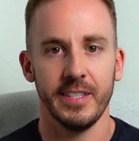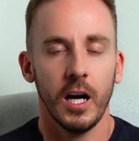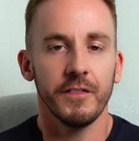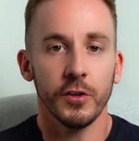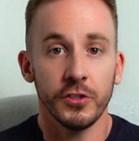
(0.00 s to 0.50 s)

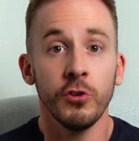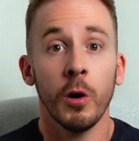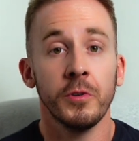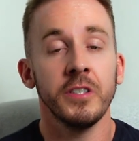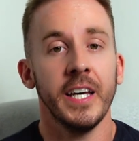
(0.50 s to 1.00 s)
I've got two
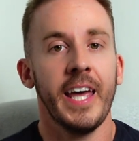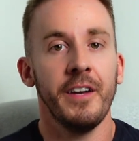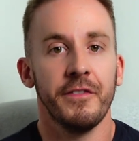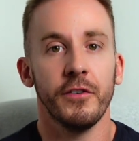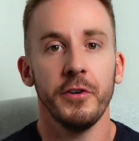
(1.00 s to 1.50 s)
options again
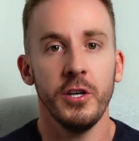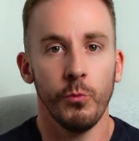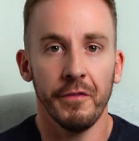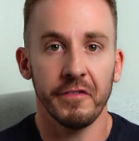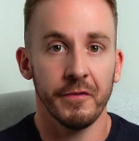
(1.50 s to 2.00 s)
for you,
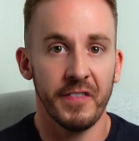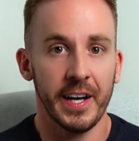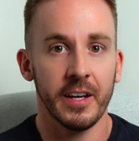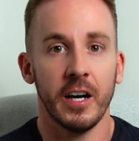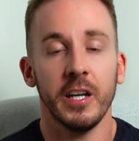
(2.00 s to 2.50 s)
one from
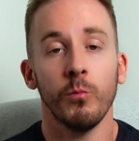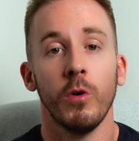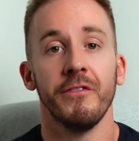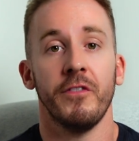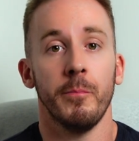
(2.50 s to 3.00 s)
Vanguard and
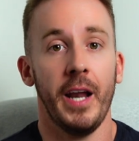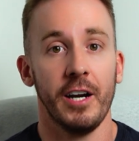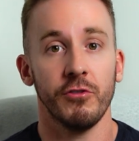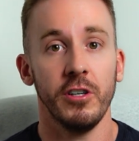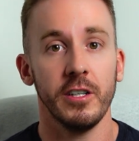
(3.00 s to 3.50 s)
one from BlackRock.